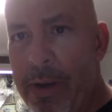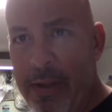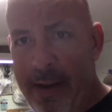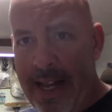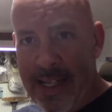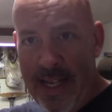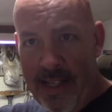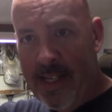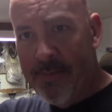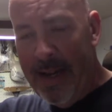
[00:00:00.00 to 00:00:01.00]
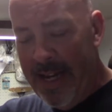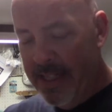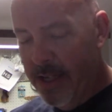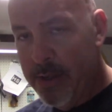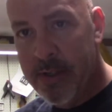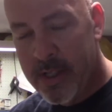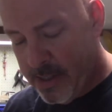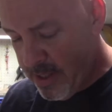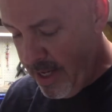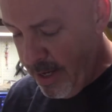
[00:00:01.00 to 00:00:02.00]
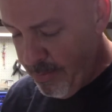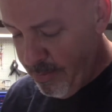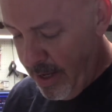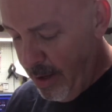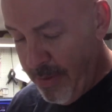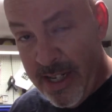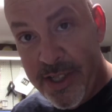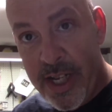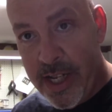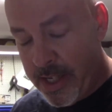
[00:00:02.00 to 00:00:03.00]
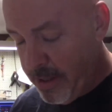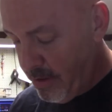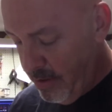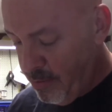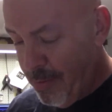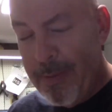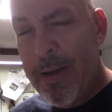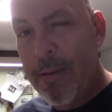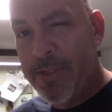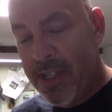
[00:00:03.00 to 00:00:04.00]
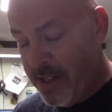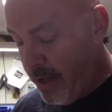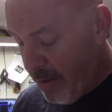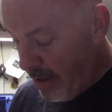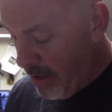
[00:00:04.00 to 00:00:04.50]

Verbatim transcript: the way, that light, that's my halo. I am, I'm angelic. That's what my mom says anyway.